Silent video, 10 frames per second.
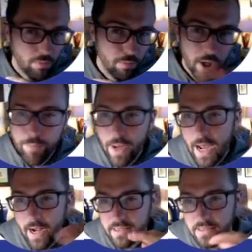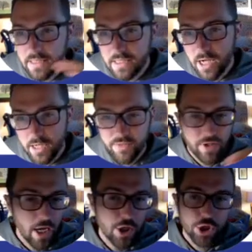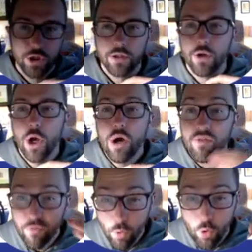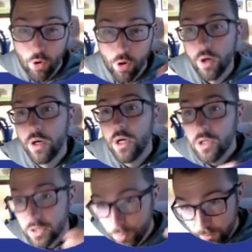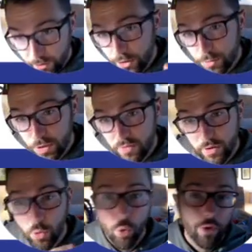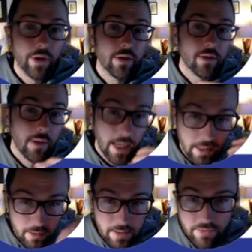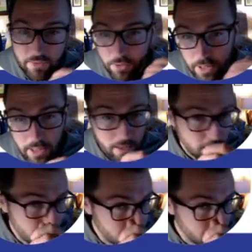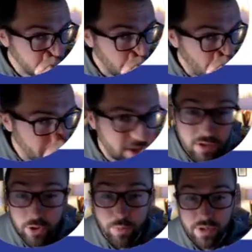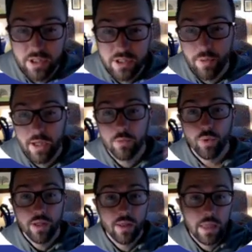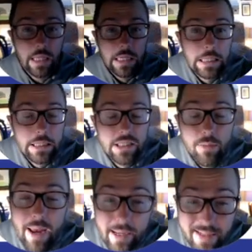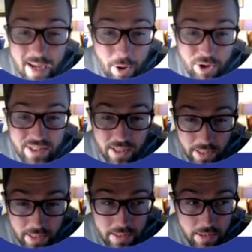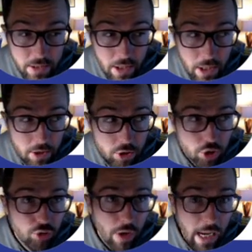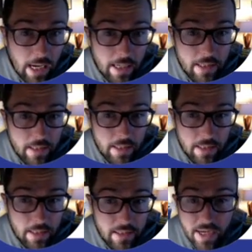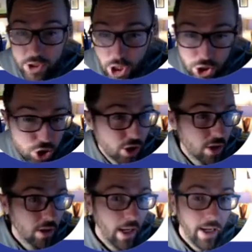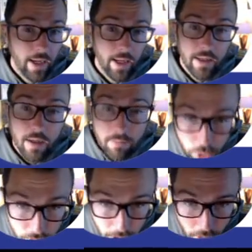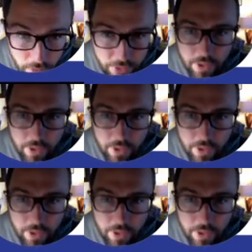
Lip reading: mud packs and detoxification for very specific organs like the liver, the kidneys. He also participated with some antiparasitics to aid in digestion and immune health.